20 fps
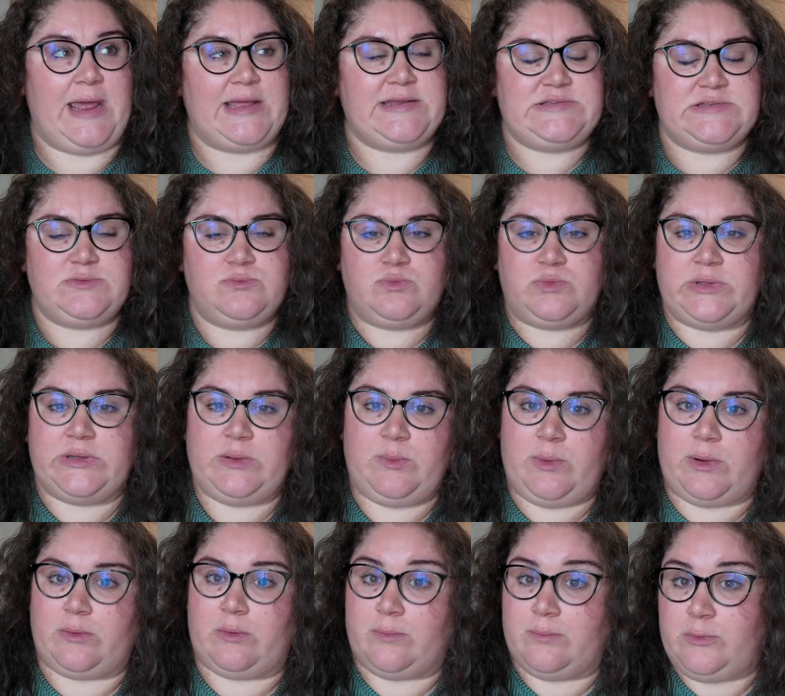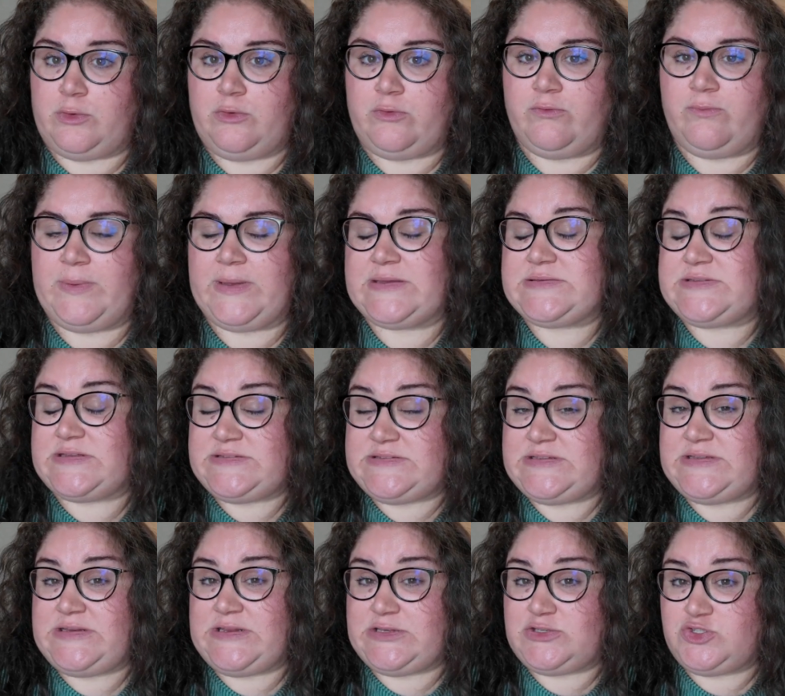I didn't really want to remove because I
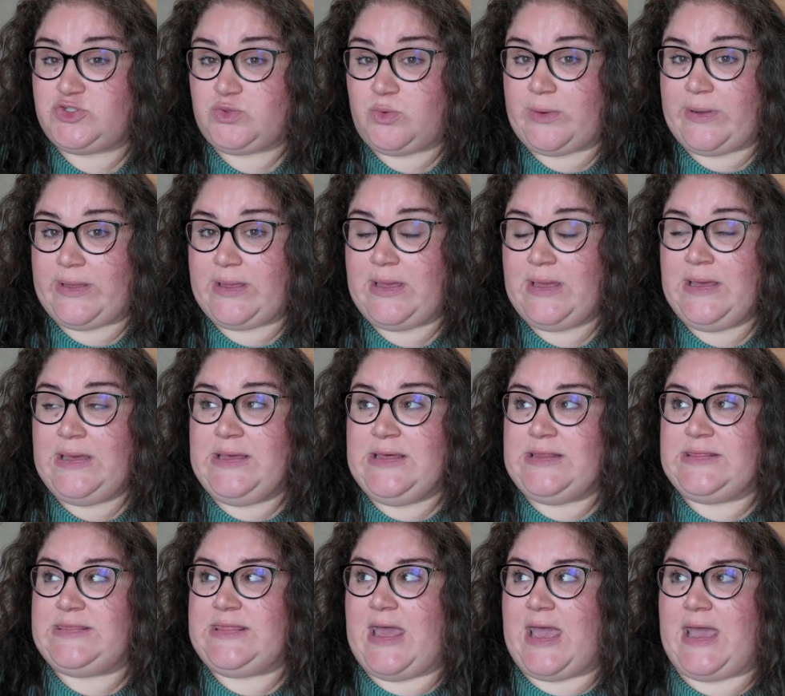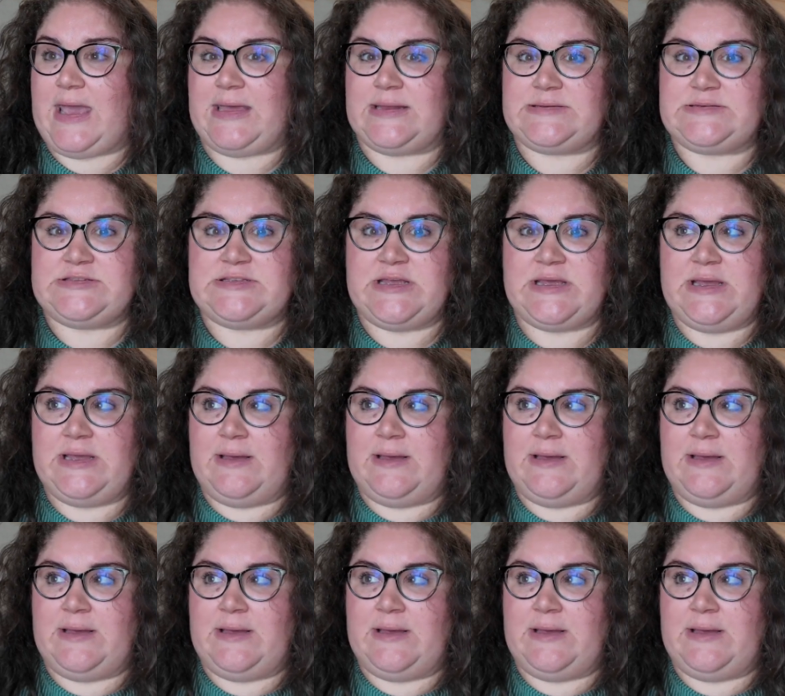did enjoy that